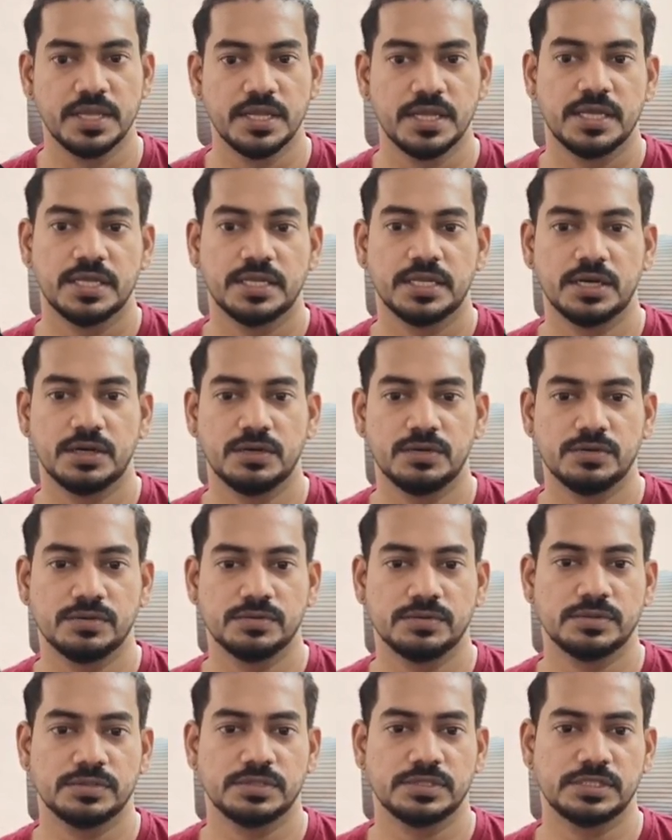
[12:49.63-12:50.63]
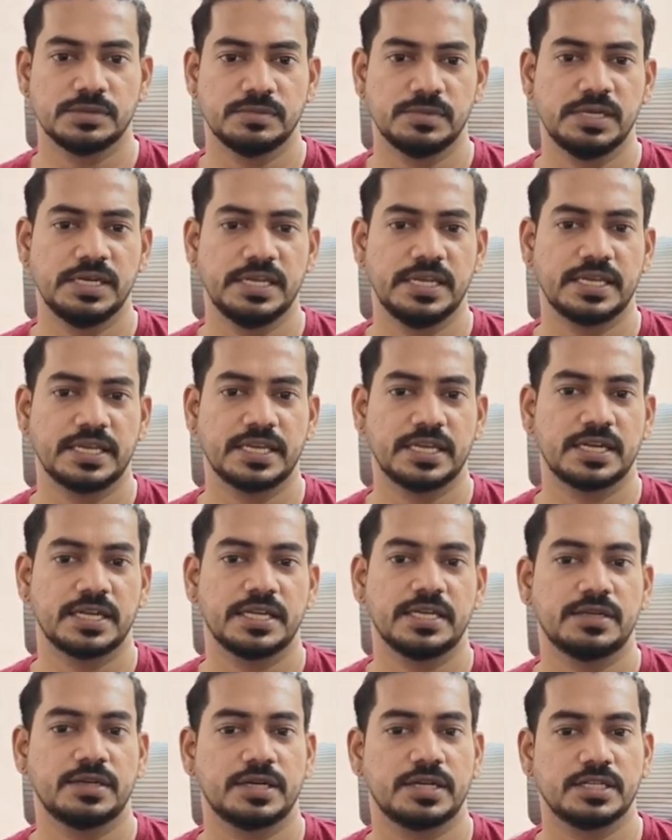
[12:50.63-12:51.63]
Now similarly, I can
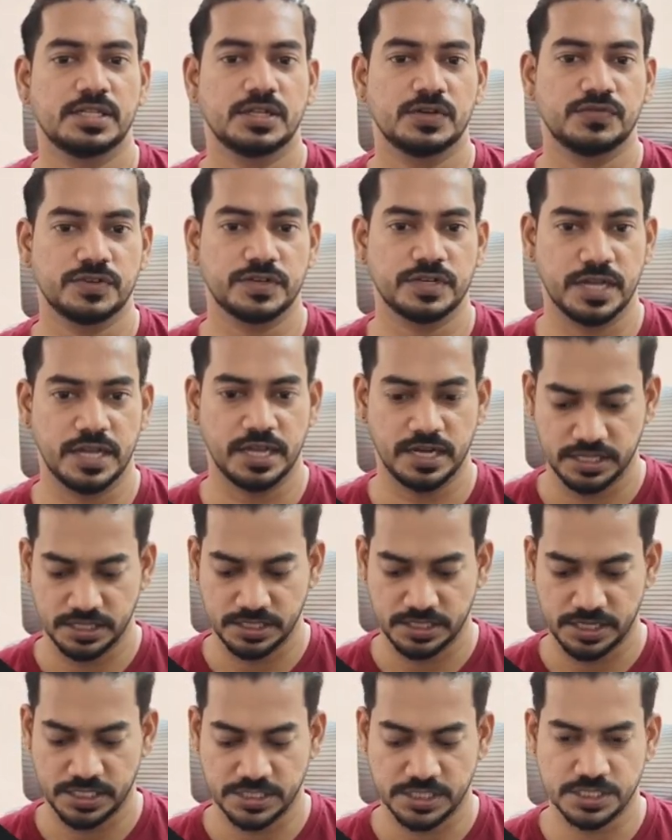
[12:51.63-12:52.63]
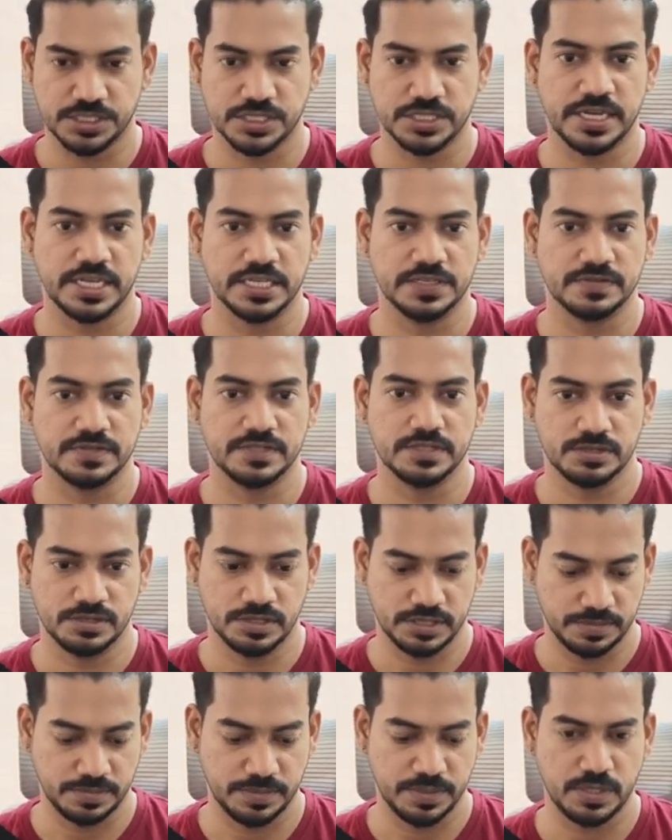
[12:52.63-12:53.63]
write another assertion as well. So
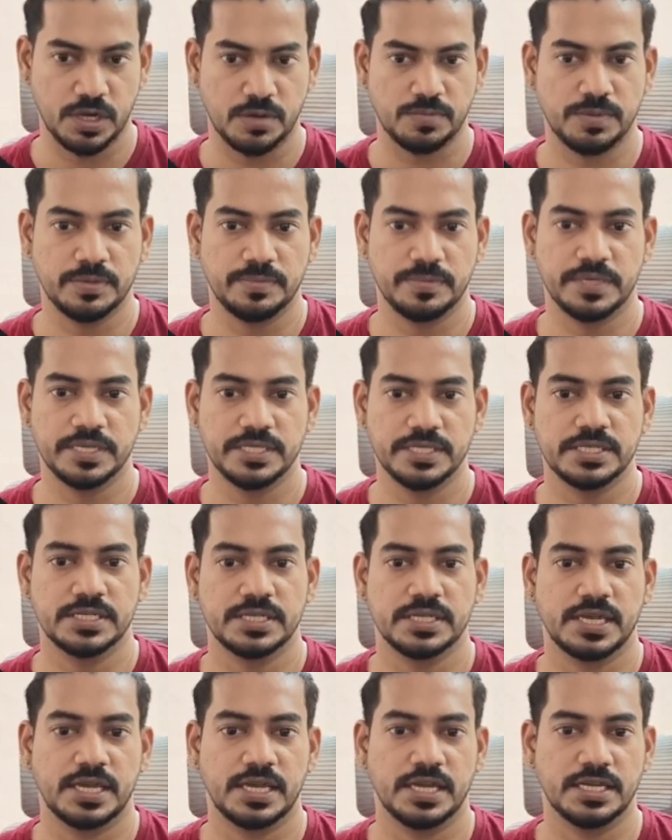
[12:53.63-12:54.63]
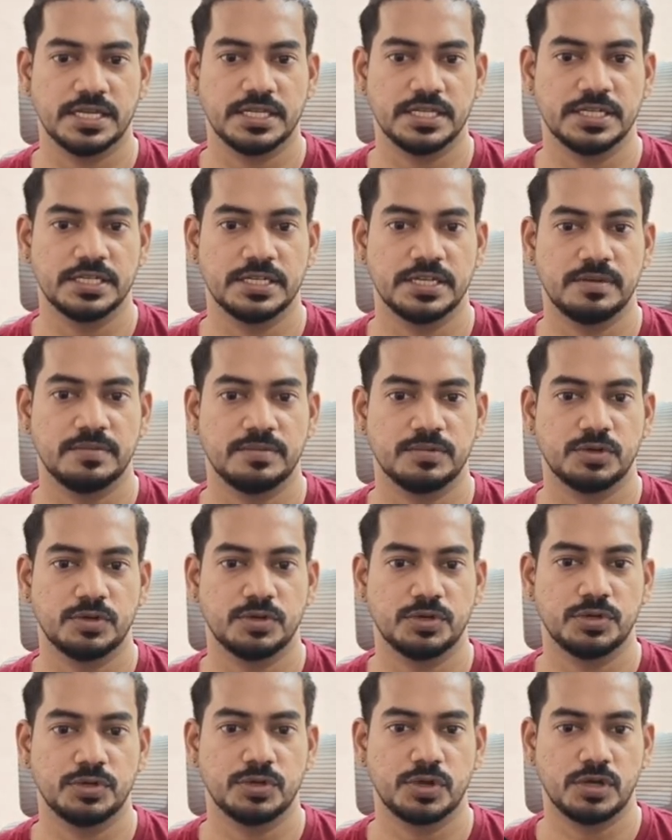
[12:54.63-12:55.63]
let me copy paste, and here I'm
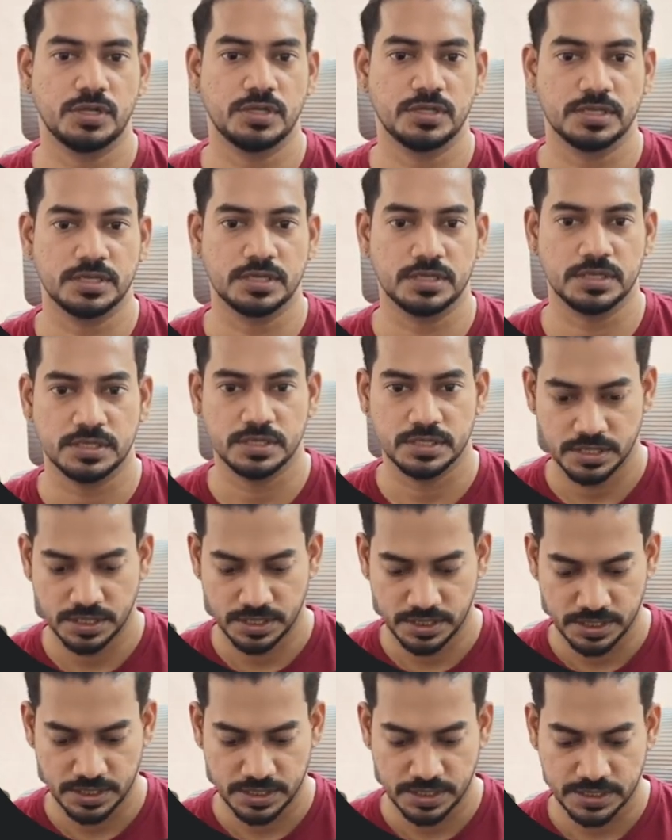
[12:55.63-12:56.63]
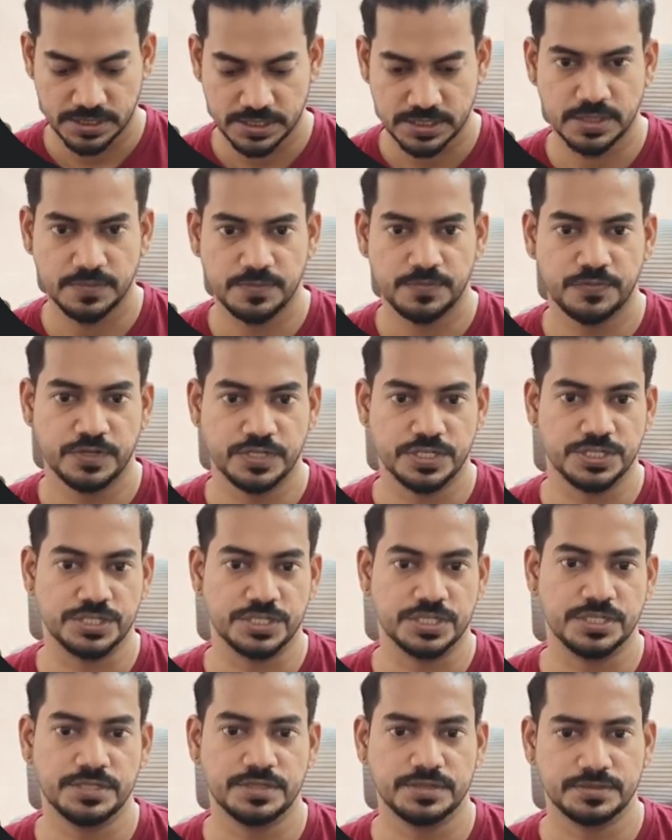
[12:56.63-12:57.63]
going to call the sub function,